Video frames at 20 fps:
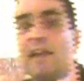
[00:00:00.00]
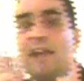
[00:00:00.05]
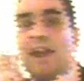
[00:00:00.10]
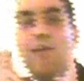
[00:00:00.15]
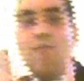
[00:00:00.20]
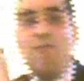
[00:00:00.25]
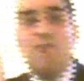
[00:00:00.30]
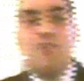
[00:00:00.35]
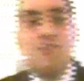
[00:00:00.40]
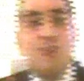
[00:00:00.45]
And
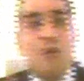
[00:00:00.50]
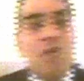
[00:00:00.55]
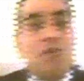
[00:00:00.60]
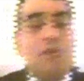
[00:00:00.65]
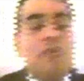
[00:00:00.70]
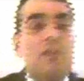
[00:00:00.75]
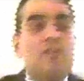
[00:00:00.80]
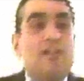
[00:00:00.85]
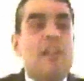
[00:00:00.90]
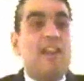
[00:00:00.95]

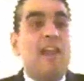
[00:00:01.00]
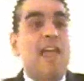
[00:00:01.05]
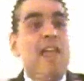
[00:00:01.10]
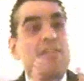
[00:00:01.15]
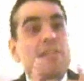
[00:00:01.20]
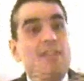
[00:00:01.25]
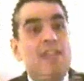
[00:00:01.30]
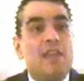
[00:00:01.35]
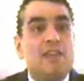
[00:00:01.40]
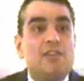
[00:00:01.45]
Aristotle in
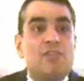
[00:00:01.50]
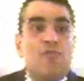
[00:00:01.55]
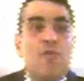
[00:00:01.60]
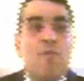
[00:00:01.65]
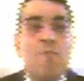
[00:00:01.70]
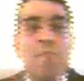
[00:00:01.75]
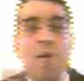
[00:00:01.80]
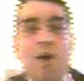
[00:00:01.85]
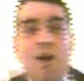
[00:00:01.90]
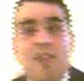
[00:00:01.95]
Ethics
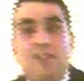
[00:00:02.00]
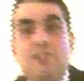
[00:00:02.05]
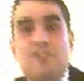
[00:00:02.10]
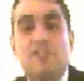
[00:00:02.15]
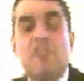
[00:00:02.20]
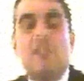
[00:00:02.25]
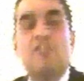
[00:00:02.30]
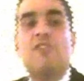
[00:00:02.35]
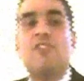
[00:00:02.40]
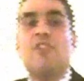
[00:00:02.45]

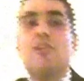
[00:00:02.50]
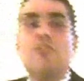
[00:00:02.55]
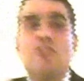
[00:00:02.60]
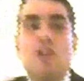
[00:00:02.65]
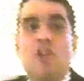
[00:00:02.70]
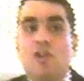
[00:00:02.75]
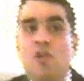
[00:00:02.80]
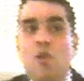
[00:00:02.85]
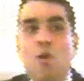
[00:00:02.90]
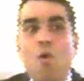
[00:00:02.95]
reminds us
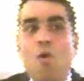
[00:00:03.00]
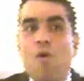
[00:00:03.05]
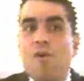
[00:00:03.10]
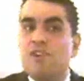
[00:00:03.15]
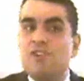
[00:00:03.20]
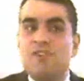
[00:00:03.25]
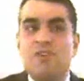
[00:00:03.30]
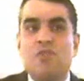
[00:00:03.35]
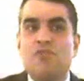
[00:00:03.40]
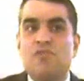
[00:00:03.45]
that the
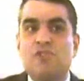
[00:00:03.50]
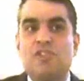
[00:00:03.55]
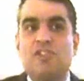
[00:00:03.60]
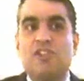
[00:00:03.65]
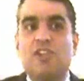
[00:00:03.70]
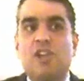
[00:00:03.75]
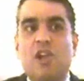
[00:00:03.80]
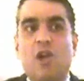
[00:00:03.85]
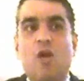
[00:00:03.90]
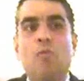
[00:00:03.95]
law is not
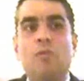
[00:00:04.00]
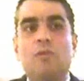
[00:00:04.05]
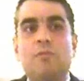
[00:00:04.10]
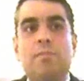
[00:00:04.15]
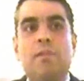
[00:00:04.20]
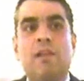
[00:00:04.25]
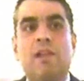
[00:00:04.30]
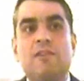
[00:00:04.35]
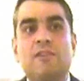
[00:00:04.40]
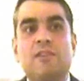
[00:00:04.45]
just a
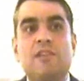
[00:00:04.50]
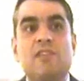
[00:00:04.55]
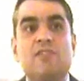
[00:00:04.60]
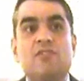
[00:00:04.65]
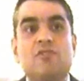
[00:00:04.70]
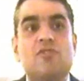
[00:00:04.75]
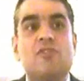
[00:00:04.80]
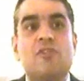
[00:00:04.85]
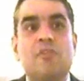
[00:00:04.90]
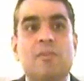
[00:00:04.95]
cold, blunt
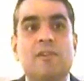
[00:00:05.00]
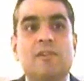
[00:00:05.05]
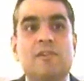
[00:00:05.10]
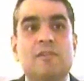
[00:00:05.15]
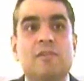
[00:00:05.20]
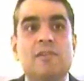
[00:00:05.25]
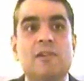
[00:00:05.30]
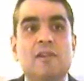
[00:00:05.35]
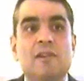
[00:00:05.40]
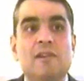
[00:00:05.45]

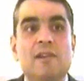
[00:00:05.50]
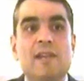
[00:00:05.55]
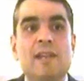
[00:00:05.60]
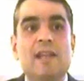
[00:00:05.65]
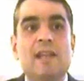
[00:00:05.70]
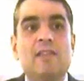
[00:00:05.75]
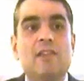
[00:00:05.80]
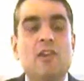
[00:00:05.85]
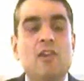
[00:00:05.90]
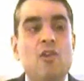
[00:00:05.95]
instrument.
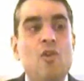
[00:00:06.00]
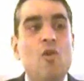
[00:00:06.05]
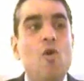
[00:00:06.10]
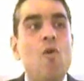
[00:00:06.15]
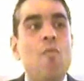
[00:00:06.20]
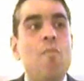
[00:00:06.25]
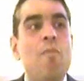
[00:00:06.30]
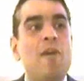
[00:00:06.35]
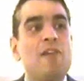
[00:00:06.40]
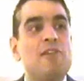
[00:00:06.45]
The
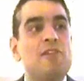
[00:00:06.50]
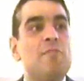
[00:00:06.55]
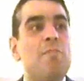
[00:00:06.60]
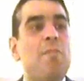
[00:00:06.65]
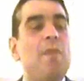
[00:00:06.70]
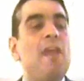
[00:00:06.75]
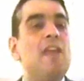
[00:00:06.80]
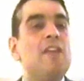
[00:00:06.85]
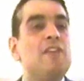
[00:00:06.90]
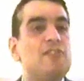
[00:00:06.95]
law
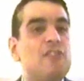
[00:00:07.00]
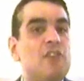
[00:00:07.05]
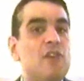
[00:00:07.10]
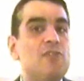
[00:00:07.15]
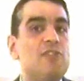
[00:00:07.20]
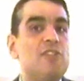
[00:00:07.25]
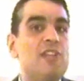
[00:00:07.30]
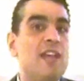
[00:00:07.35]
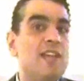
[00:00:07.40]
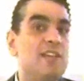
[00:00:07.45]
must be
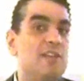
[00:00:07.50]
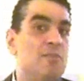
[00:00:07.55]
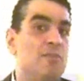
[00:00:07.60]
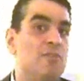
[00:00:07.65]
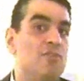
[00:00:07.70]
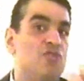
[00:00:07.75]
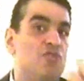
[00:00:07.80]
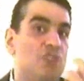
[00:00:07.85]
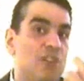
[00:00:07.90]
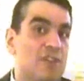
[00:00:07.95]
associated
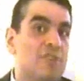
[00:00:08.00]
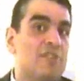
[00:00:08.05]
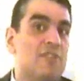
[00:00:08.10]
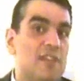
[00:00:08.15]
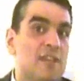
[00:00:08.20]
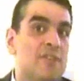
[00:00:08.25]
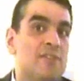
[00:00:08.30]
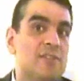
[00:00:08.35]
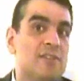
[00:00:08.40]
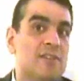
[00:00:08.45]
with
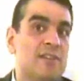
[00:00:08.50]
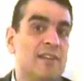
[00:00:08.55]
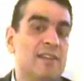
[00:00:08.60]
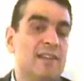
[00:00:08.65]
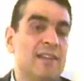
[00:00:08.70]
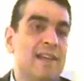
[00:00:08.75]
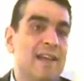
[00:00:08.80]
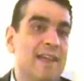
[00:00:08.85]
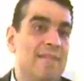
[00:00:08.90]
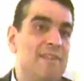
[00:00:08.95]
justice.
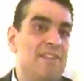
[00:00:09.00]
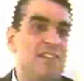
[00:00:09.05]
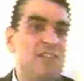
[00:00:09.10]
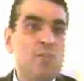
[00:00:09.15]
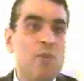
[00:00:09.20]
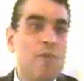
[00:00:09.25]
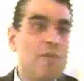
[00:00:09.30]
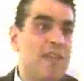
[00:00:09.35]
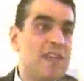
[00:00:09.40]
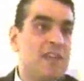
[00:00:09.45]
And
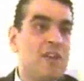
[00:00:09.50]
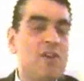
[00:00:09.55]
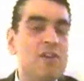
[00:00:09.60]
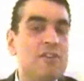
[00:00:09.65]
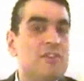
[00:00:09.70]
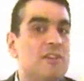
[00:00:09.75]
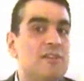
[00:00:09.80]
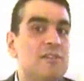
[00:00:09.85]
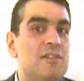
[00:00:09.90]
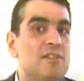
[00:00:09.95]
this is what they
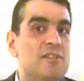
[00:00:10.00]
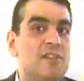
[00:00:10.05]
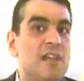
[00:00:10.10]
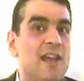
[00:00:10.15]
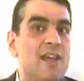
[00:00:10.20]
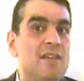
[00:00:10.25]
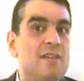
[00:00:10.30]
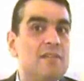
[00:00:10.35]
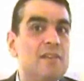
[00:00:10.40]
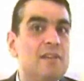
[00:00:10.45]
can't
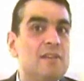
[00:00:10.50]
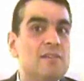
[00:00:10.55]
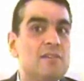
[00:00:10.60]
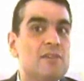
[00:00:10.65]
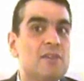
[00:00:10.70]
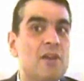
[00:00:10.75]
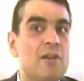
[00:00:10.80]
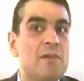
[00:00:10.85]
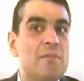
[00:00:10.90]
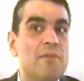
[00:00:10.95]
understand in
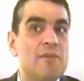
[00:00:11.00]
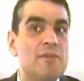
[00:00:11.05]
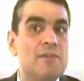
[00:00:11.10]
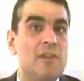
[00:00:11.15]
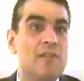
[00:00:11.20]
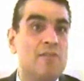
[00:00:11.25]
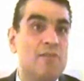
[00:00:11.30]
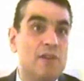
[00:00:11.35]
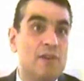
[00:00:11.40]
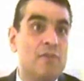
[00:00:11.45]

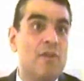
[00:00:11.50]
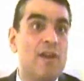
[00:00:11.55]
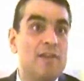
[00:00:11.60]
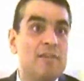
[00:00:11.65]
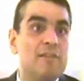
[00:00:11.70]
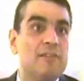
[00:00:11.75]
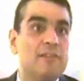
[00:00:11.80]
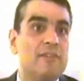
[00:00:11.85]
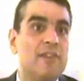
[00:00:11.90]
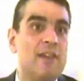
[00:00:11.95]
Cyprus, I
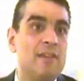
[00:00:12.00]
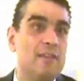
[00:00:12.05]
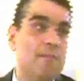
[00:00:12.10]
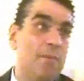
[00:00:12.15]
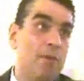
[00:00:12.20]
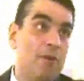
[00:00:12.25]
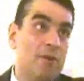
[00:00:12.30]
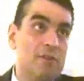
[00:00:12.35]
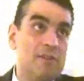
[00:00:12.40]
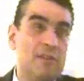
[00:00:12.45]
regret to say,
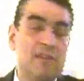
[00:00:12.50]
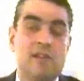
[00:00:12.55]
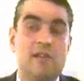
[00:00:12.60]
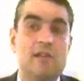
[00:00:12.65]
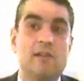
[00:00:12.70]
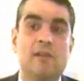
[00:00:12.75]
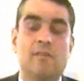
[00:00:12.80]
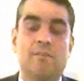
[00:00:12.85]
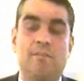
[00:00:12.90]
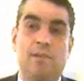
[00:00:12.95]
the
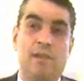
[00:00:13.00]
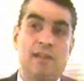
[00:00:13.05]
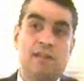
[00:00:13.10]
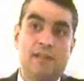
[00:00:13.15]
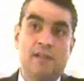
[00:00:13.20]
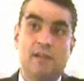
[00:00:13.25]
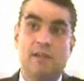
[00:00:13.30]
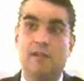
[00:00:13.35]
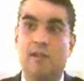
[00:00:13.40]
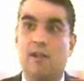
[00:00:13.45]

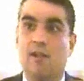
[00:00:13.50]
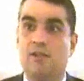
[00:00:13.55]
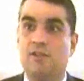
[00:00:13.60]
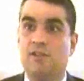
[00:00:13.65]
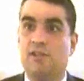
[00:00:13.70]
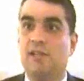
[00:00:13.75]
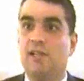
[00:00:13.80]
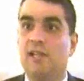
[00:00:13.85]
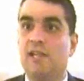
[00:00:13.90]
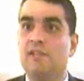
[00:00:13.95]
political
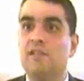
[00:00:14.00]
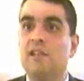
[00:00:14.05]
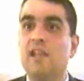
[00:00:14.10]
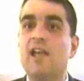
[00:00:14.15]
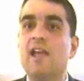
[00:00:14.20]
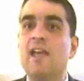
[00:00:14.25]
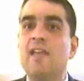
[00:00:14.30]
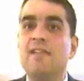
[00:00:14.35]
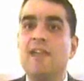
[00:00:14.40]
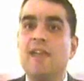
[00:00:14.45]
class at
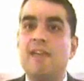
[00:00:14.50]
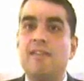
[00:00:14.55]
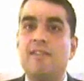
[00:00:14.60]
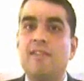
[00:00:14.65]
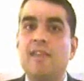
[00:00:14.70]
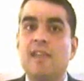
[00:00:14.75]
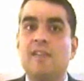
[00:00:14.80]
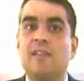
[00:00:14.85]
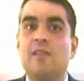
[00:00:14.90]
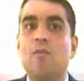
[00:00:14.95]
least. They
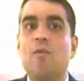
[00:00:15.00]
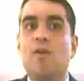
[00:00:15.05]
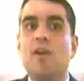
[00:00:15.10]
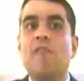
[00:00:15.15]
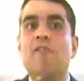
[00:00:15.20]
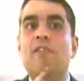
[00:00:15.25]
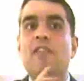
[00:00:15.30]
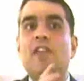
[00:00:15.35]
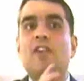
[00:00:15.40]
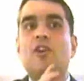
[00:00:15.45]
think that
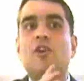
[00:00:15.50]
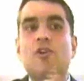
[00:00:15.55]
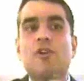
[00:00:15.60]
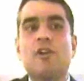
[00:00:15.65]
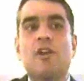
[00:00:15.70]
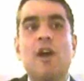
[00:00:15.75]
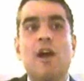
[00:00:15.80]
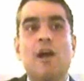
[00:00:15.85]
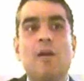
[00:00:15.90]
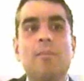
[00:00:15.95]
whatever they
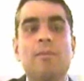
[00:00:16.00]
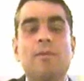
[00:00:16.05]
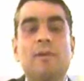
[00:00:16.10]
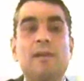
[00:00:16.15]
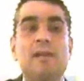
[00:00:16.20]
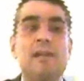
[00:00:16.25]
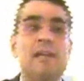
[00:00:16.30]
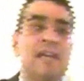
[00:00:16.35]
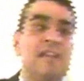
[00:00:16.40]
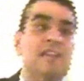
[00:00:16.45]
cook
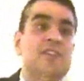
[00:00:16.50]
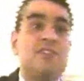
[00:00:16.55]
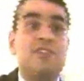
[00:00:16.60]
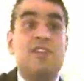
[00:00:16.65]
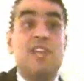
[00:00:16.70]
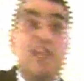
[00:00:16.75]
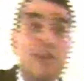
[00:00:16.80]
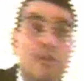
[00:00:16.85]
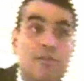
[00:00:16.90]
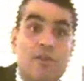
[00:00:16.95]
up in
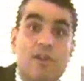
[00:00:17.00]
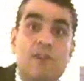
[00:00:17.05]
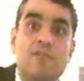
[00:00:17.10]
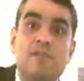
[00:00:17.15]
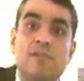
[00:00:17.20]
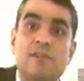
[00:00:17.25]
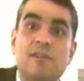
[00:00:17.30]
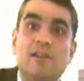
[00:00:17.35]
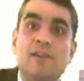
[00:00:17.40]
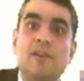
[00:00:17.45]

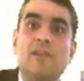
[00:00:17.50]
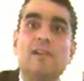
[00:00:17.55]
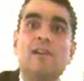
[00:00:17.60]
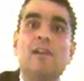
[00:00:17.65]
secret